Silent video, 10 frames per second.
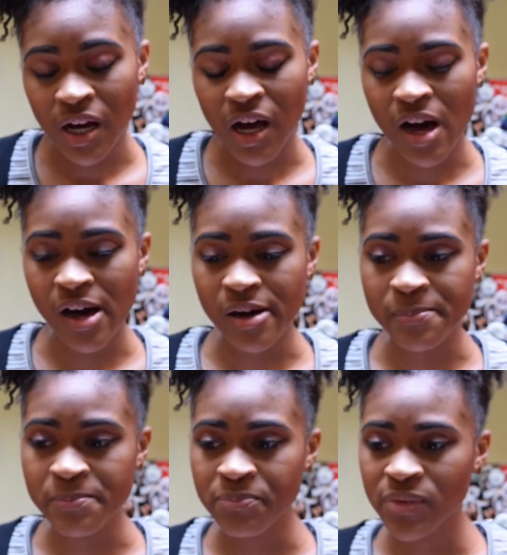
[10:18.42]

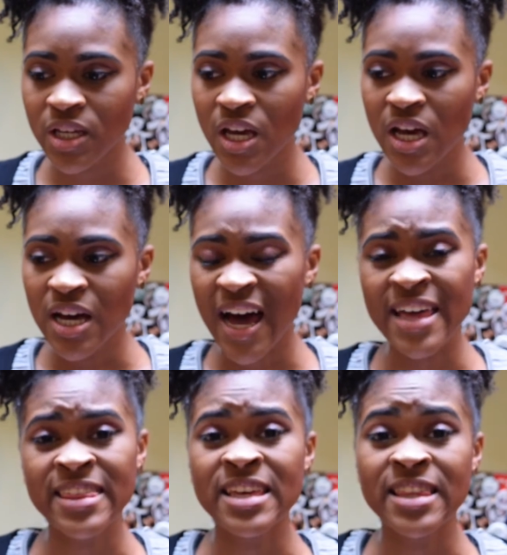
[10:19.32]
I
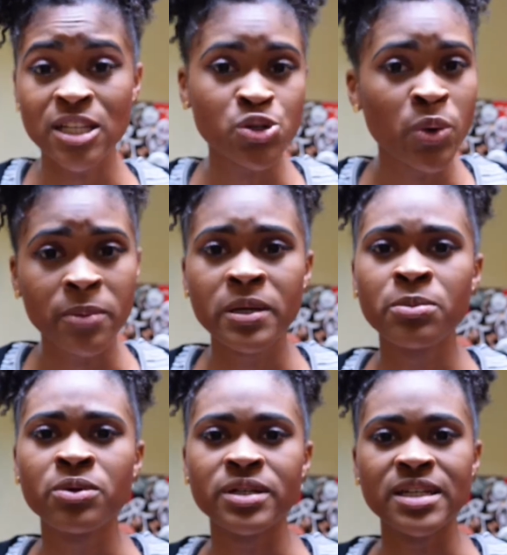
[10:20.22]
think that's where
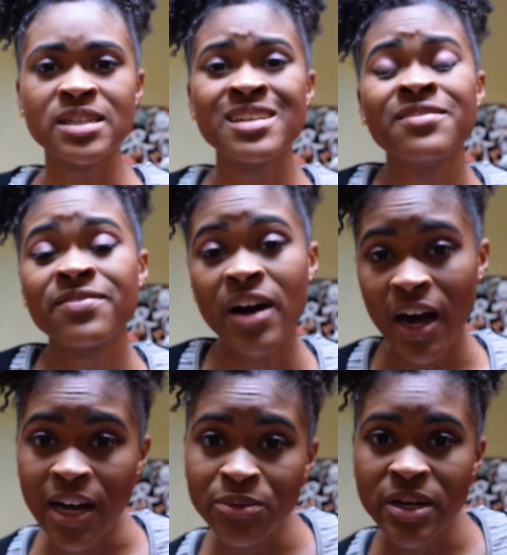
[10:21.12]
people need to
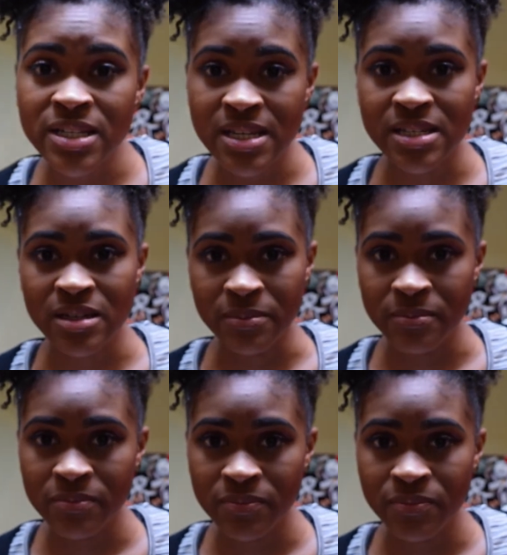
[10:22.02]
define racism,
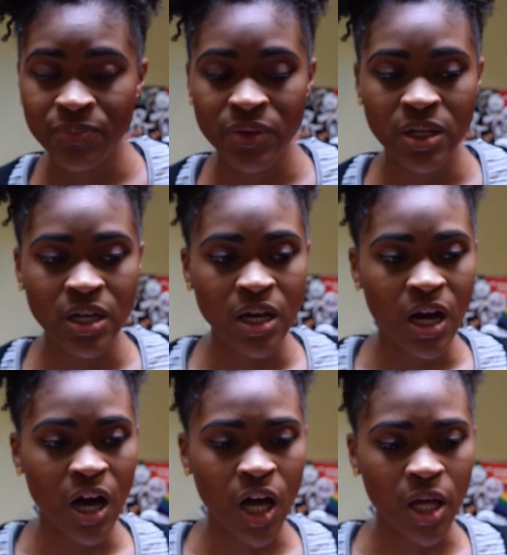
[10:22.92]

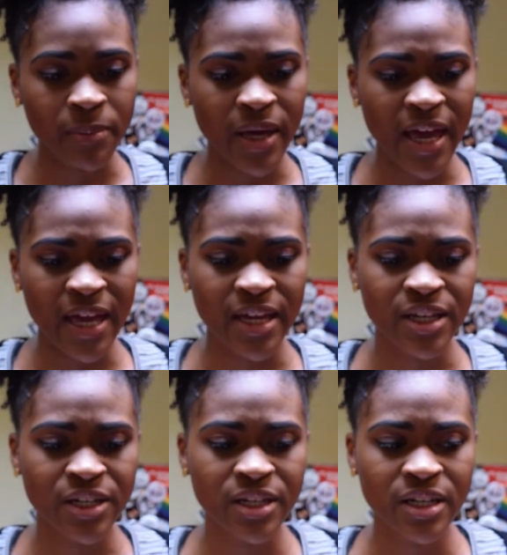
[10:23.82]

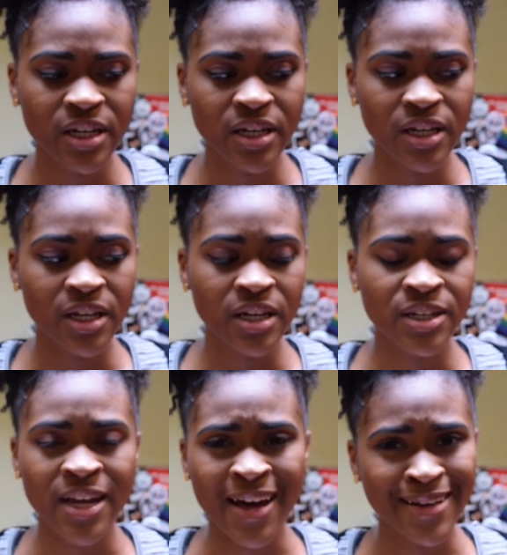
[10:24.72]
and
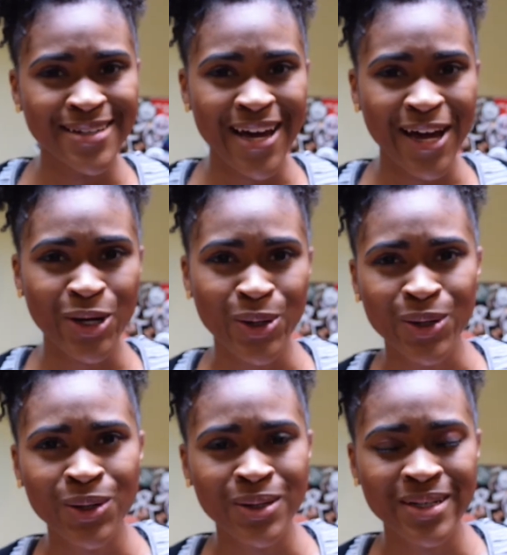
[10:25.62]
not attack
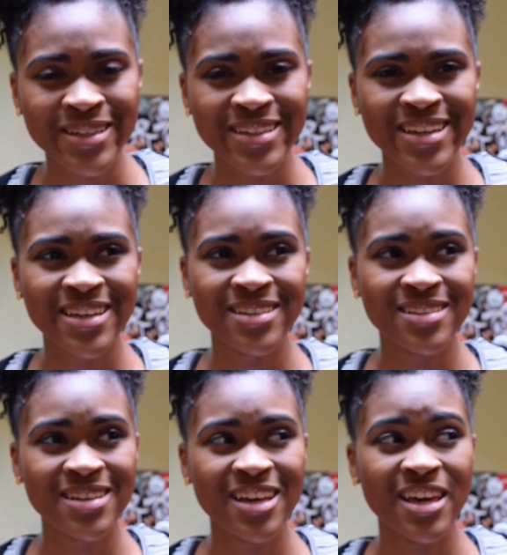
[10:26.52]
her
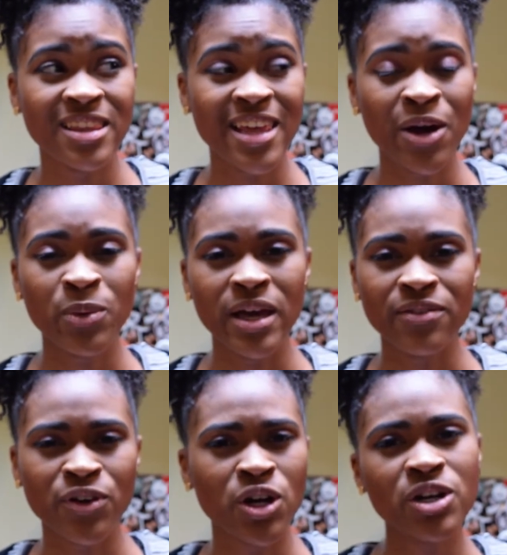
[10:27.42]
in that way.
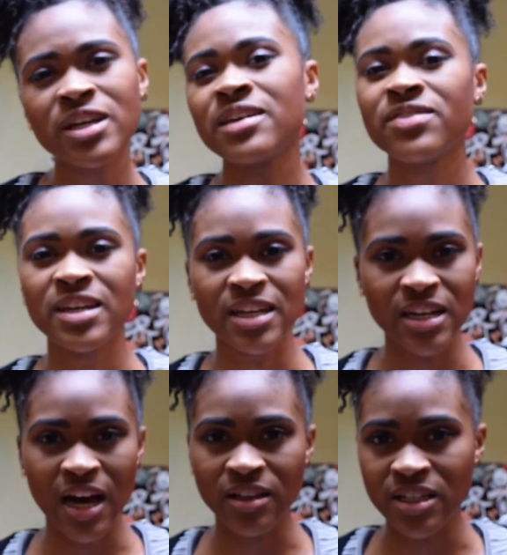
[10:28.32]
For her to even
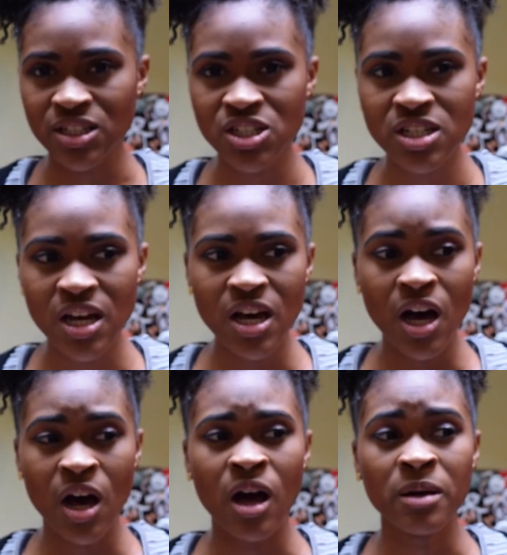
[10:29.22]
acknowledge
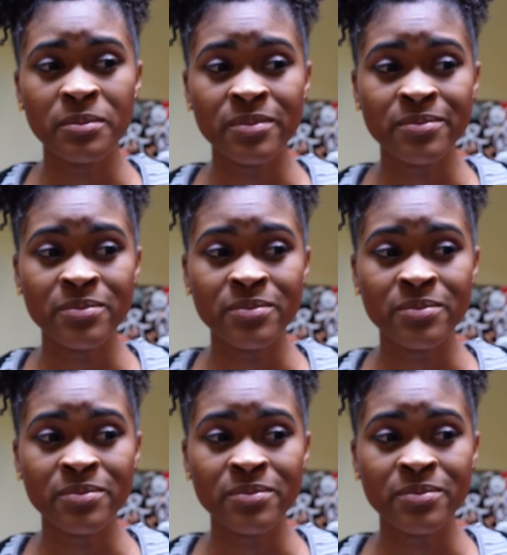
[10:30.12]
kind